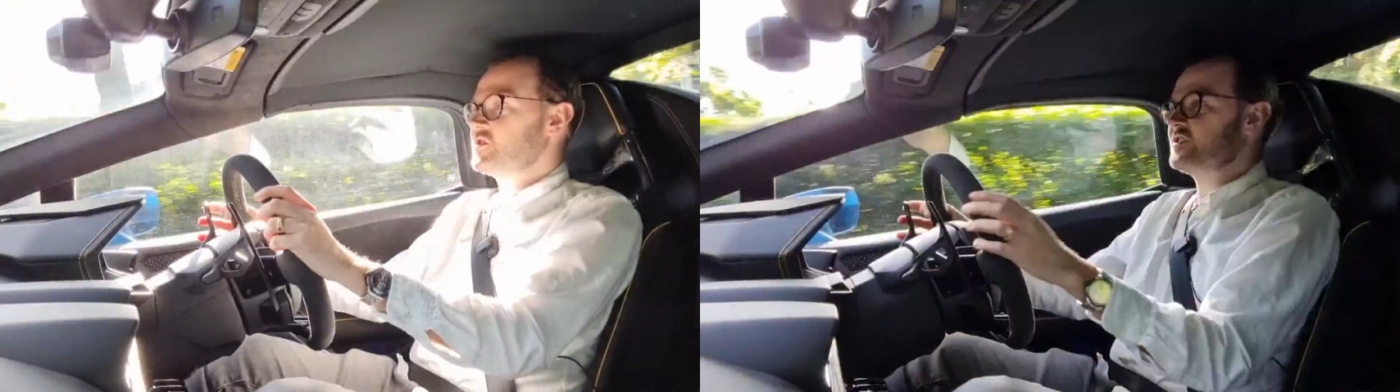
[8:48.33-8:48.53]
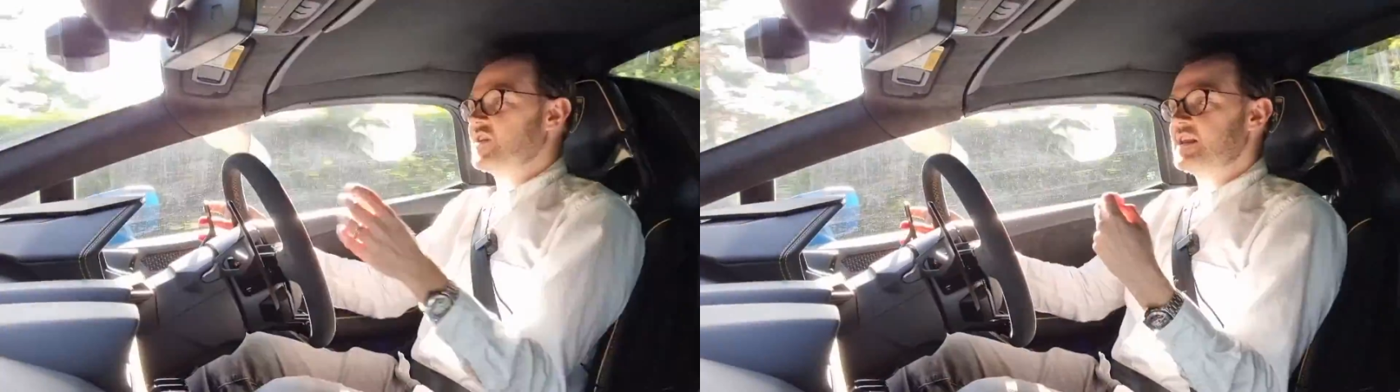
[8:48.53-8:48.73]

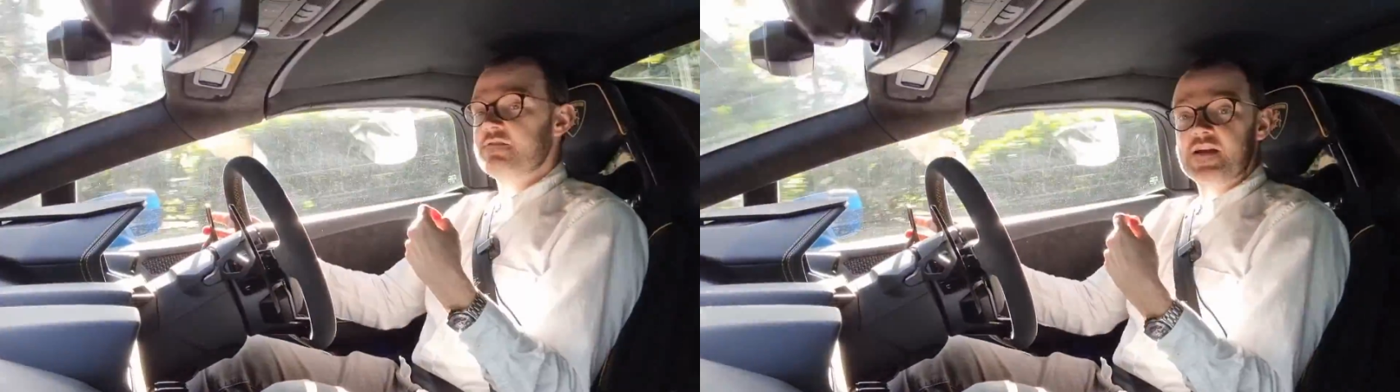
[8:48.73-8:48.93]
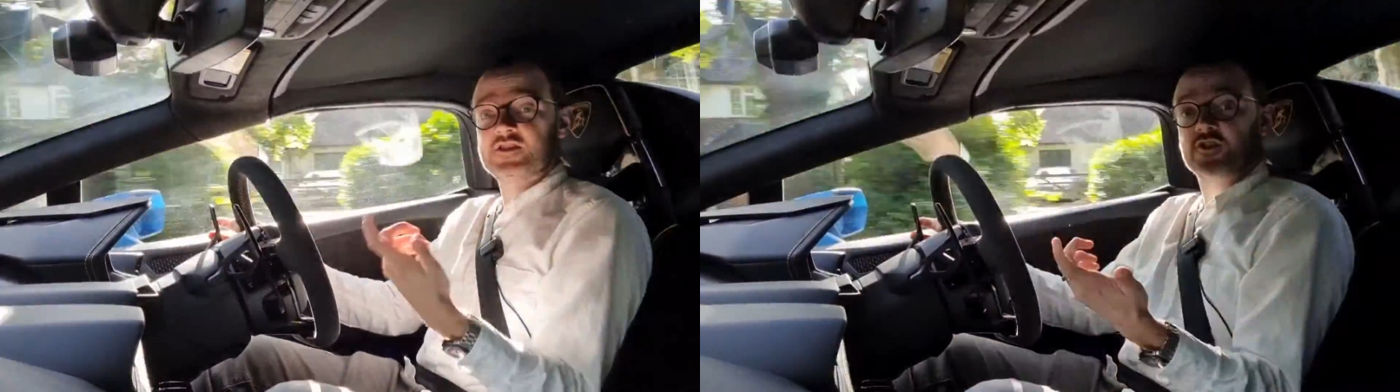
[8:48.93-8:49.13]
So the
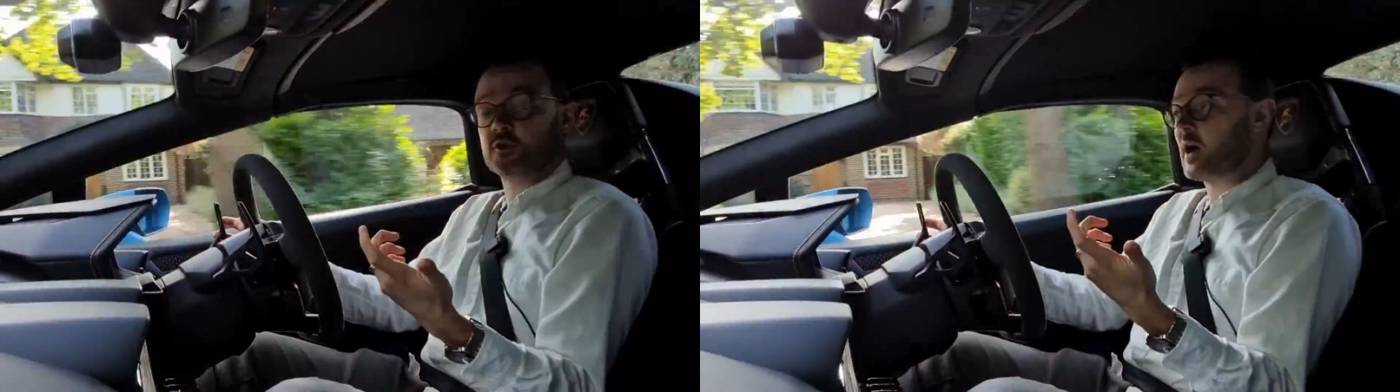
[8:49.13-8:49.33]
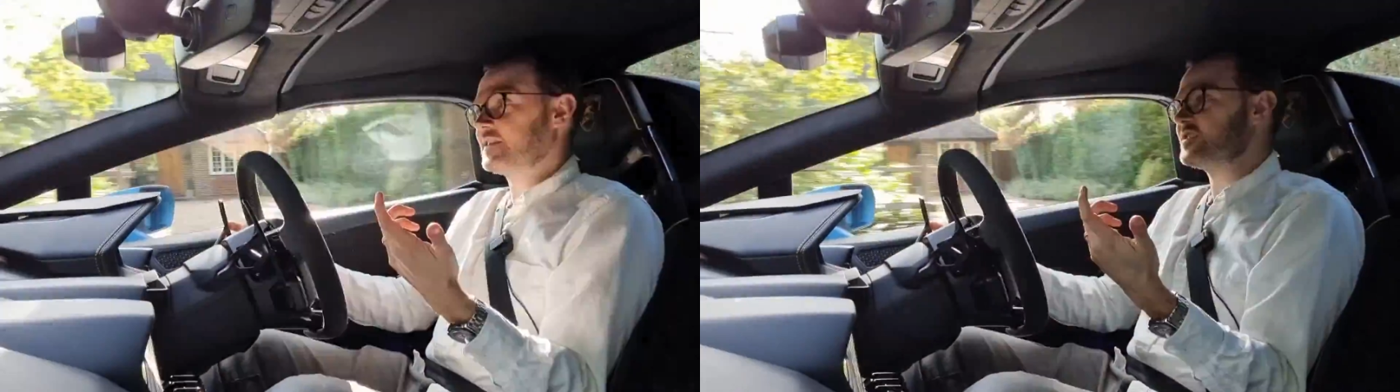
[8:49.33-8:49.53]

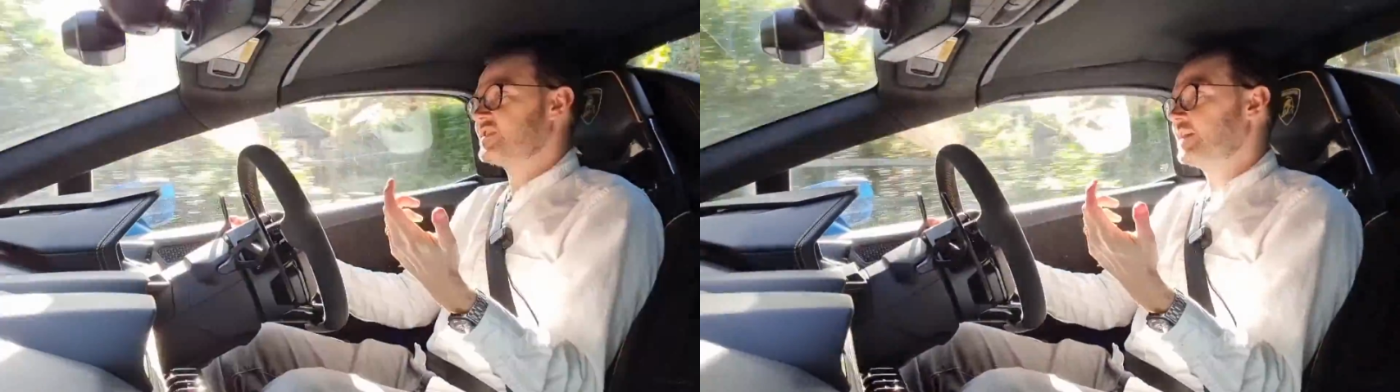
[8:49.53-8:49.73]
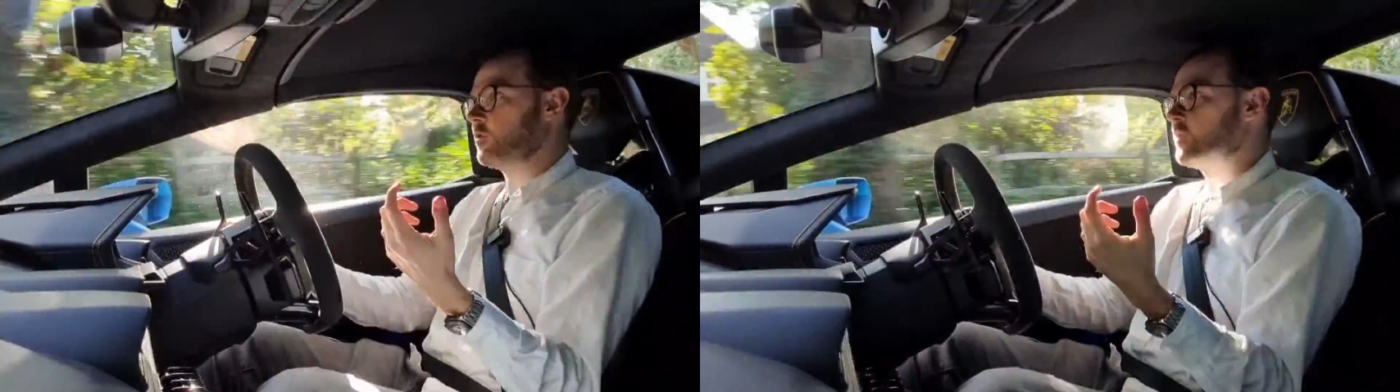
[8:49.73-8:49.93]
Aventador had the
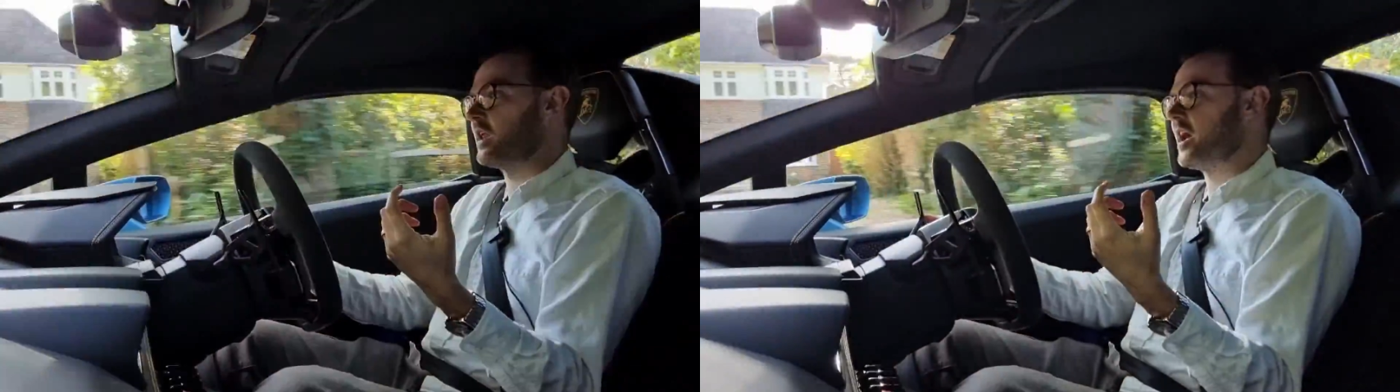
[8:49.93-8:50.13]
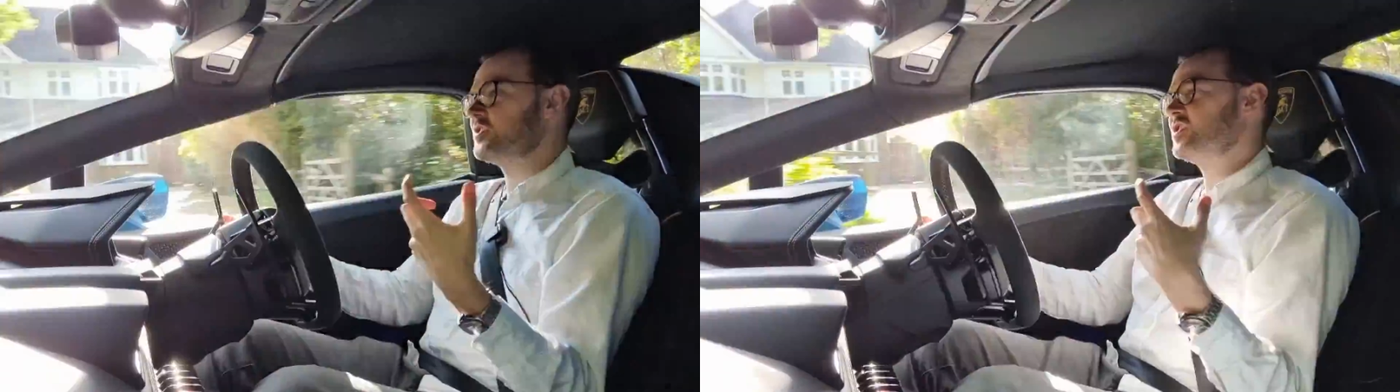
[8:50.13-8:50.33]
single
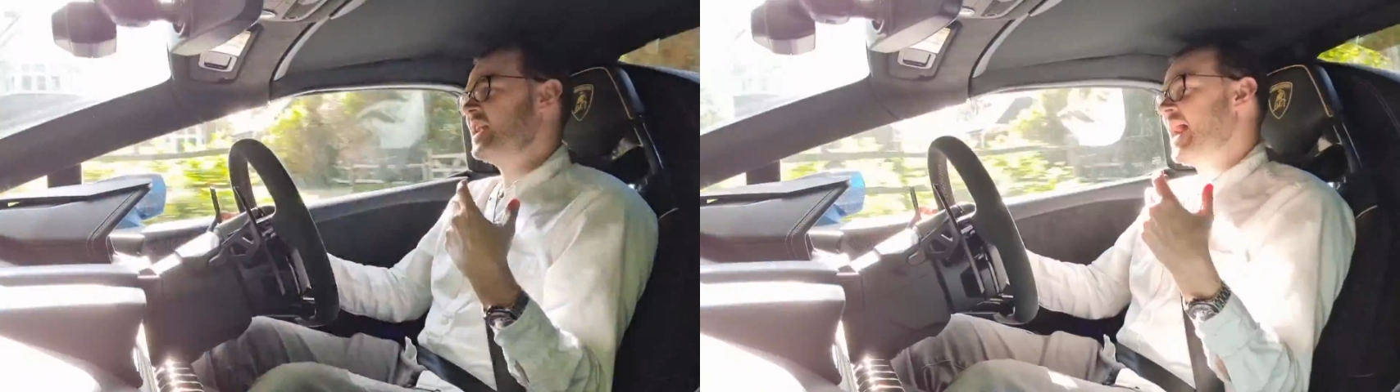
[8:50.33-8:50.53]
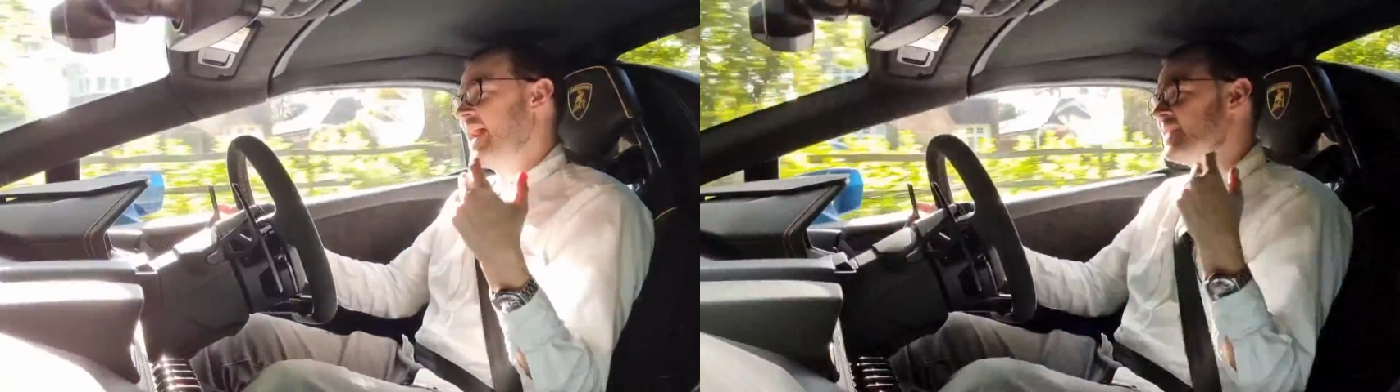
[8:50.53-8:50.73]
clutch, and
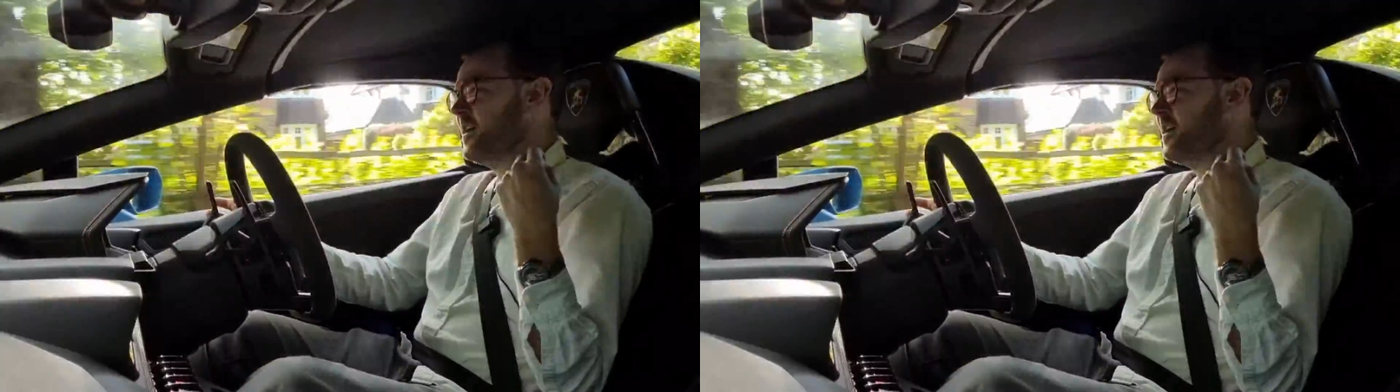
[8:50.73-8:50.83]
that had